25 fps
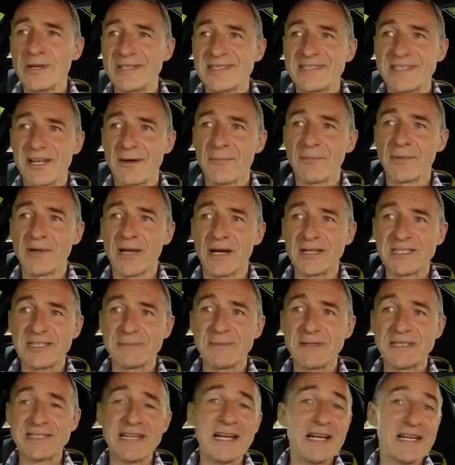with some
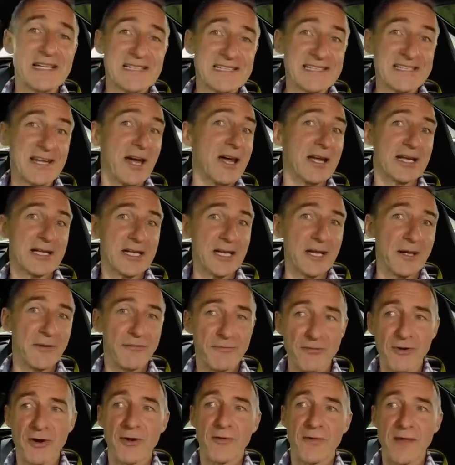customers cycling
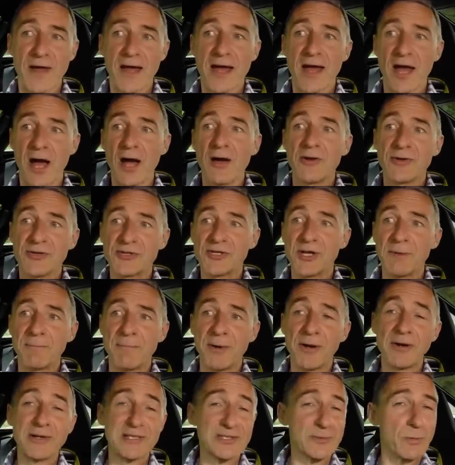through their ownership
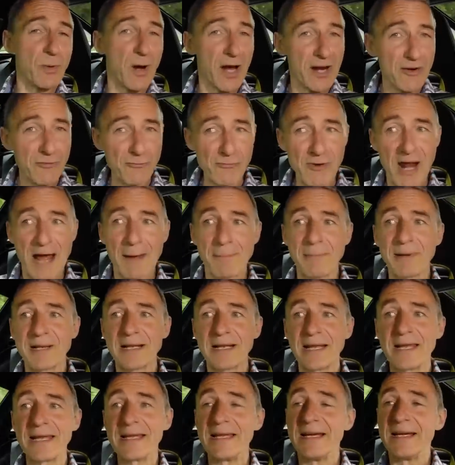periods quite
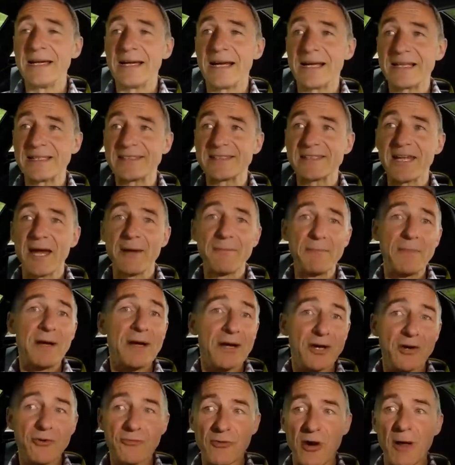rapidly and some
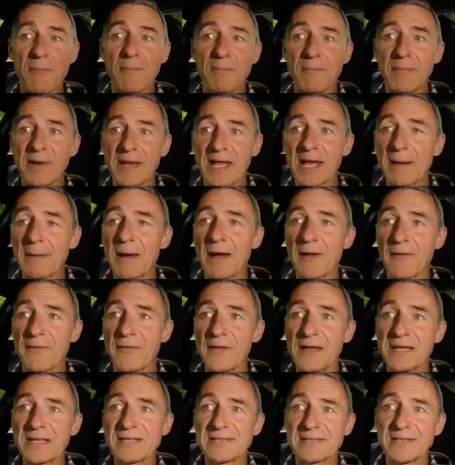grumbling about
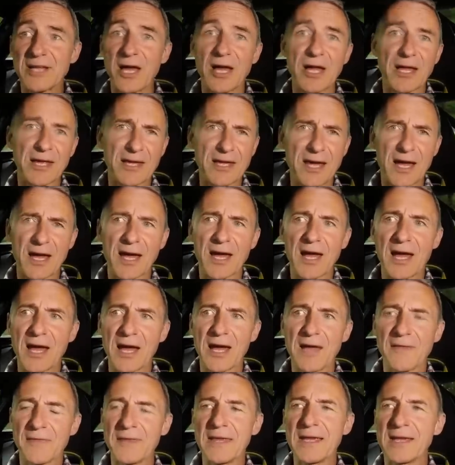things like
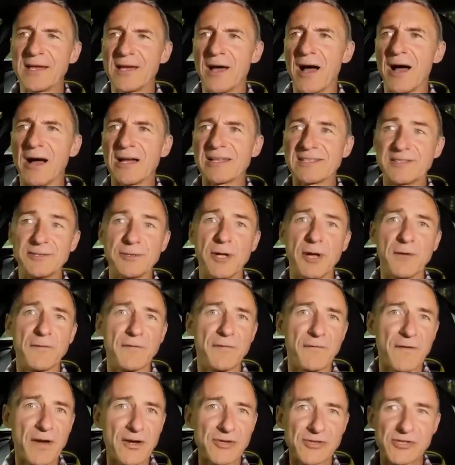uh, the car's
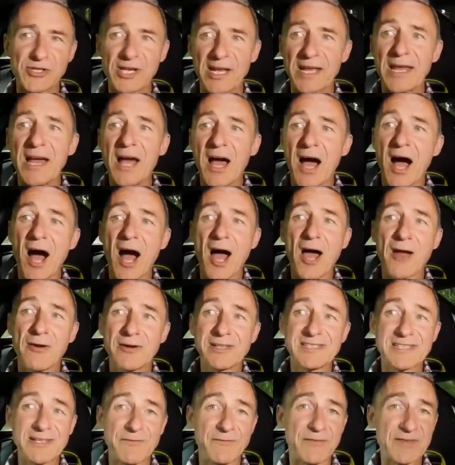non-functioning
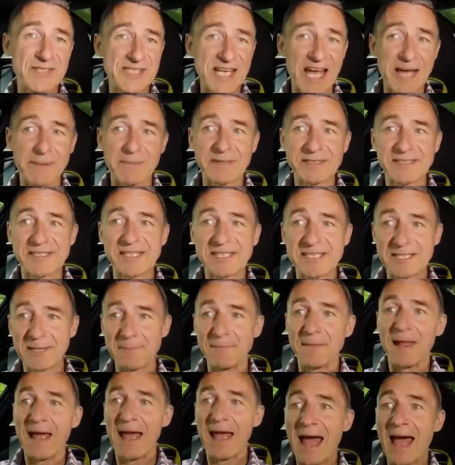Iris infotainment
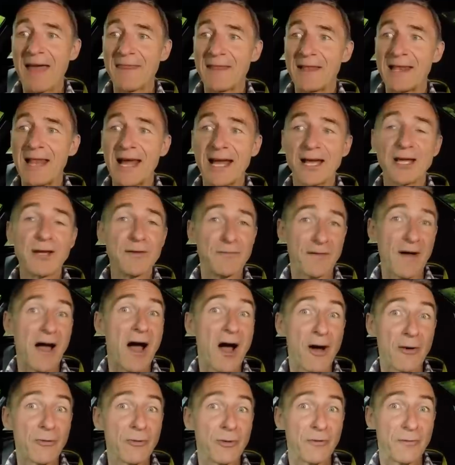system and the lack of
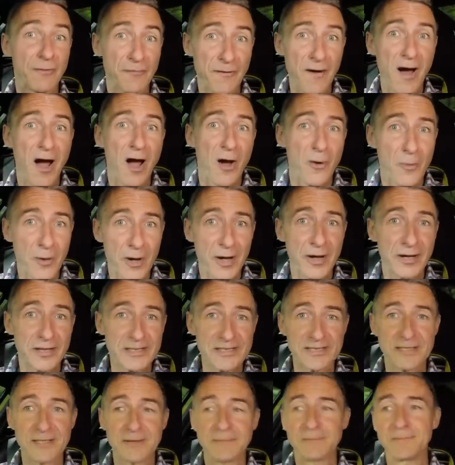aural
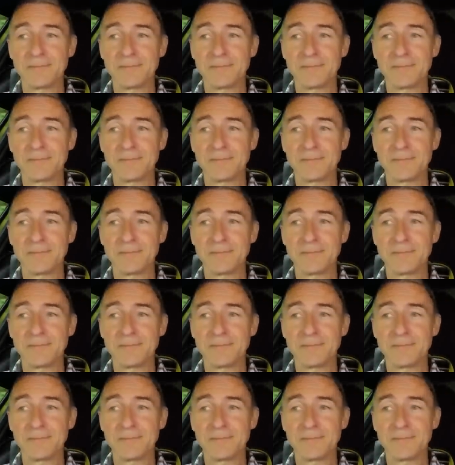fireworks.